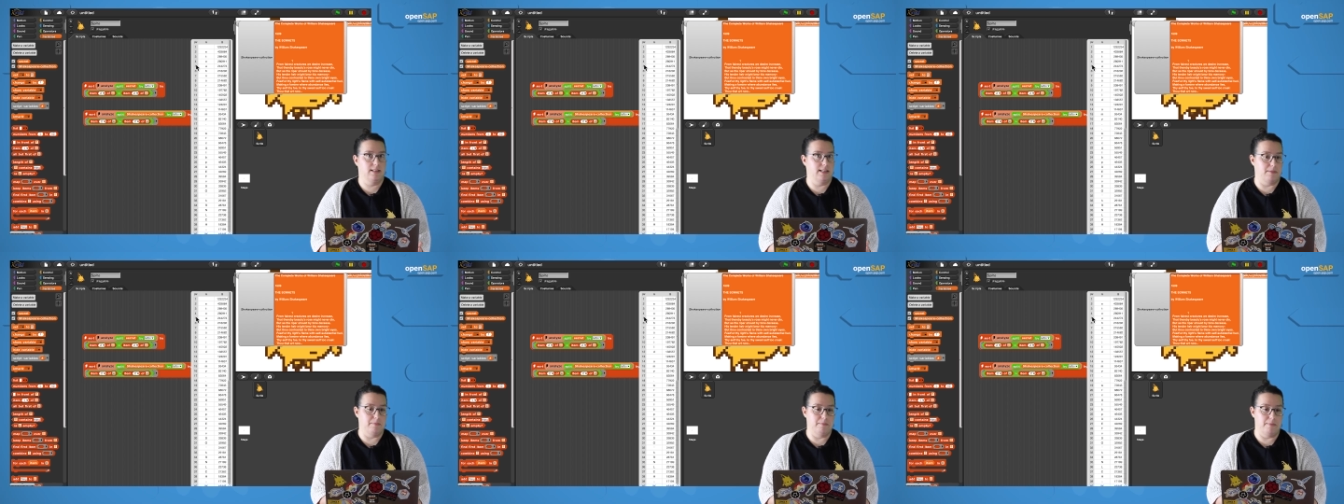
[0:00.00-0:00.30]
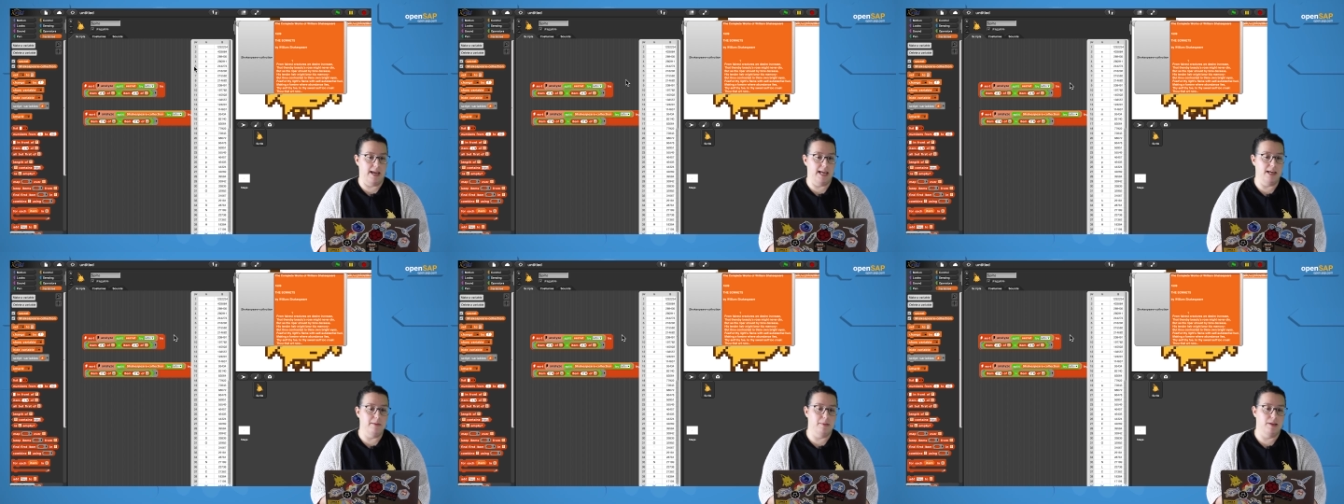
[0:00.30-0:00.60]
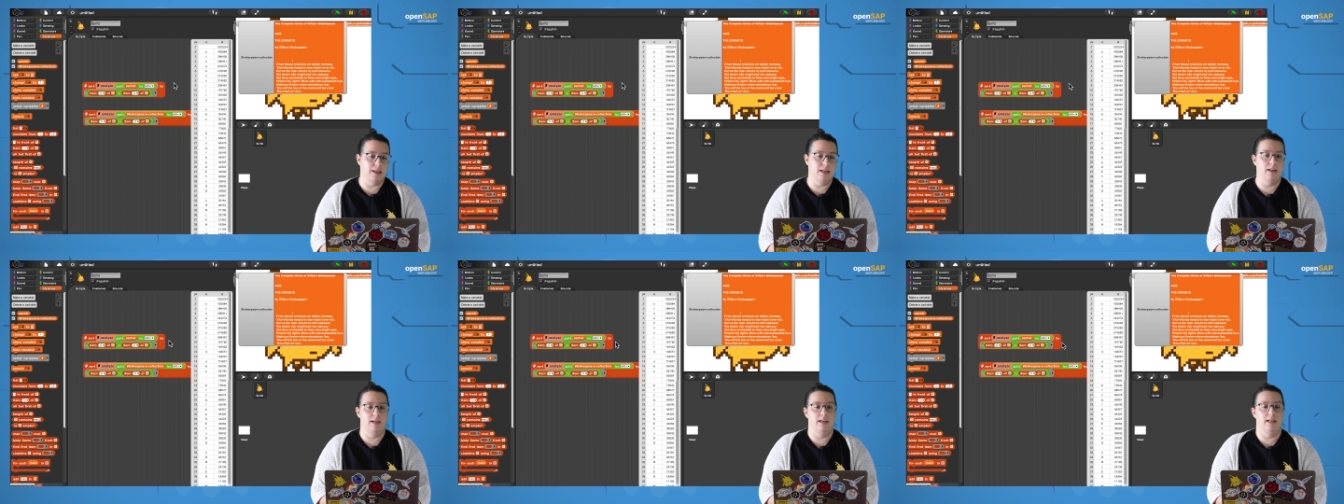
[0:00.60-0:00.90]
that
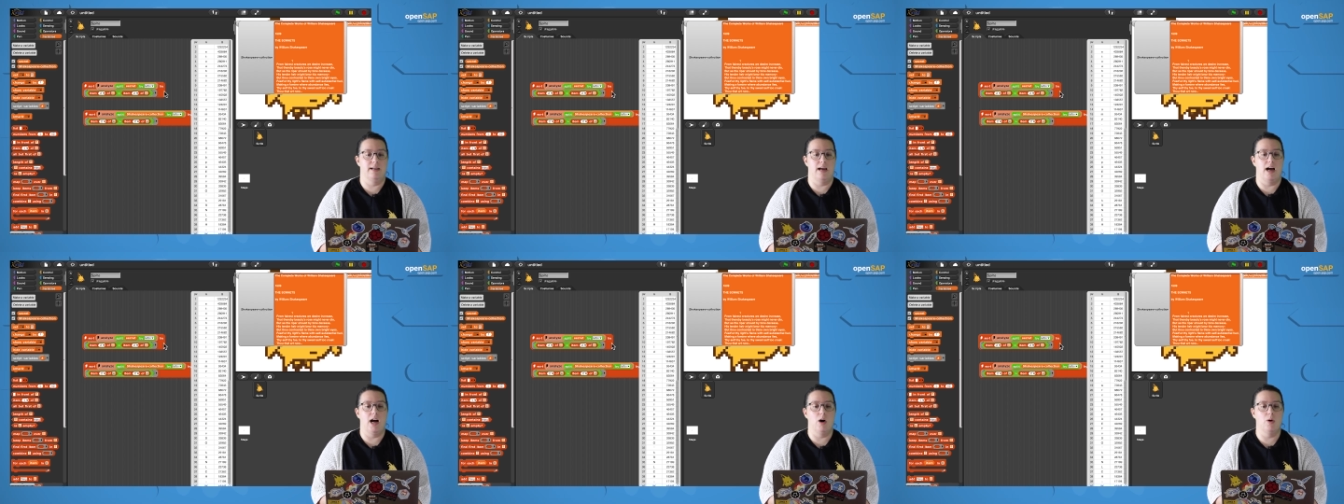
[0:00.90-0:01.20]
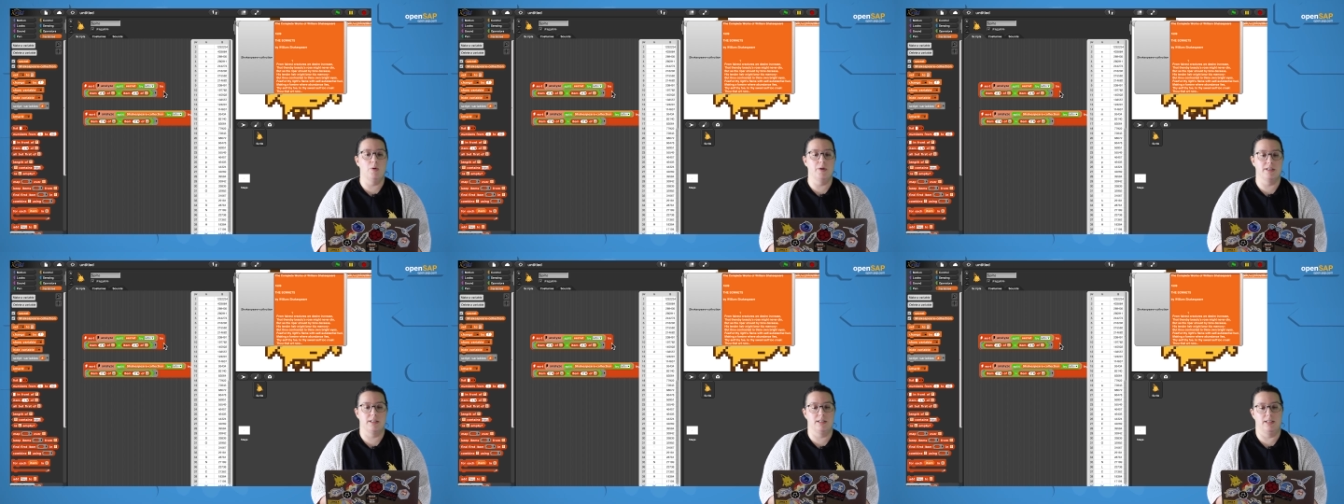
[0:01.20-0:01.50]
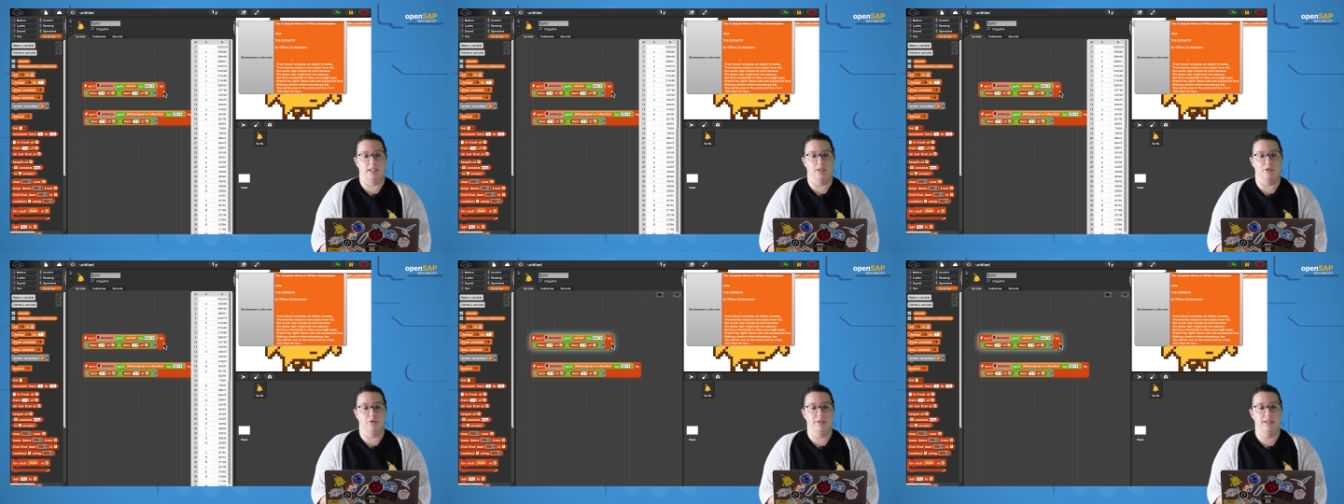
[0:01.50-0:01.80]
maybe in our
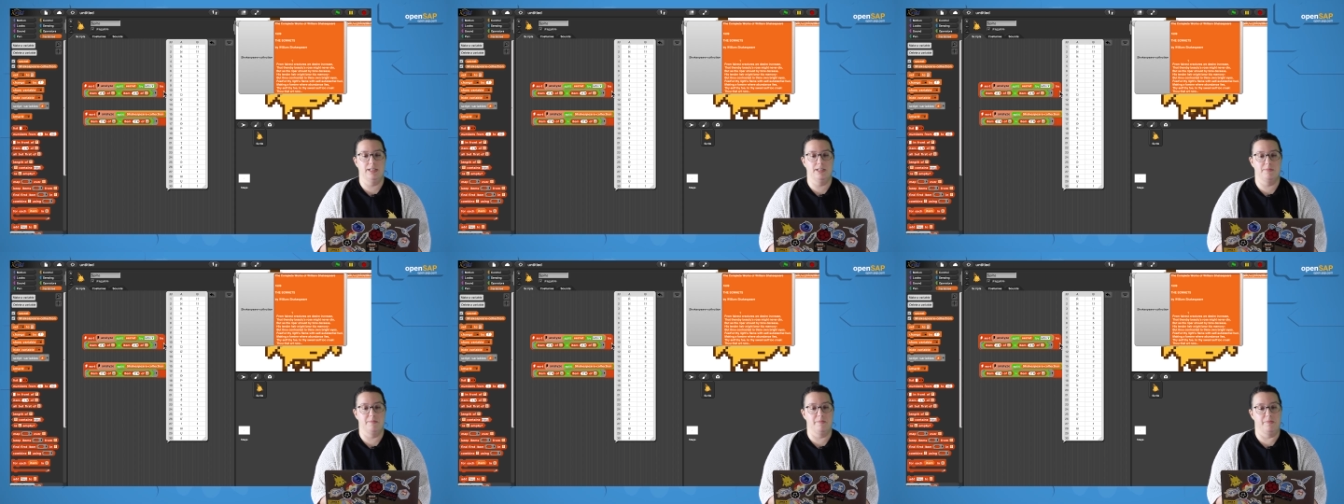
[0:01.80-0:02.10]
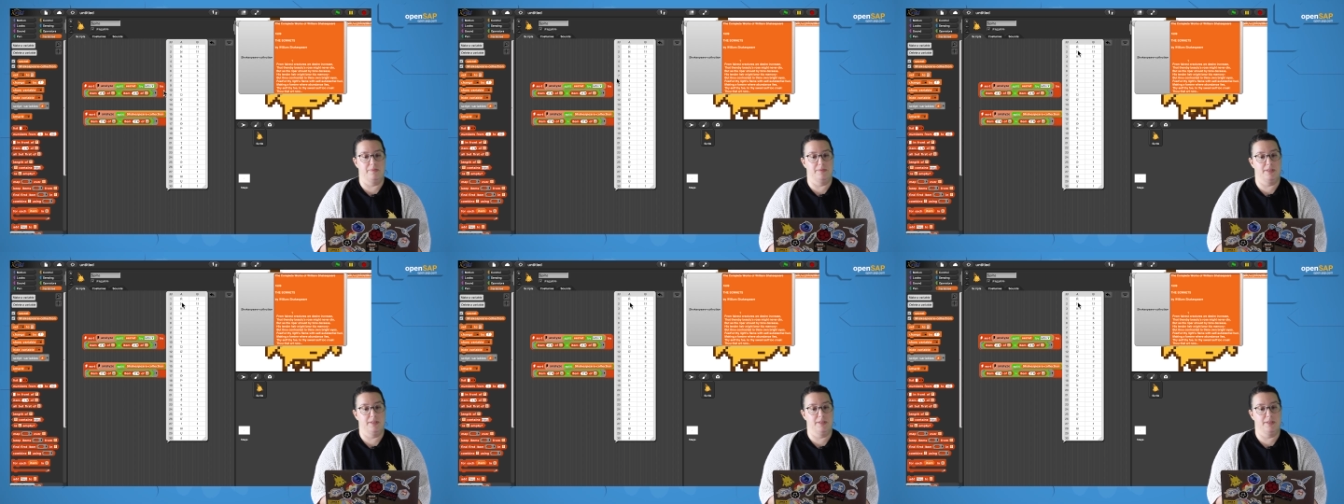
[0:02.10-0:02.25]
secret,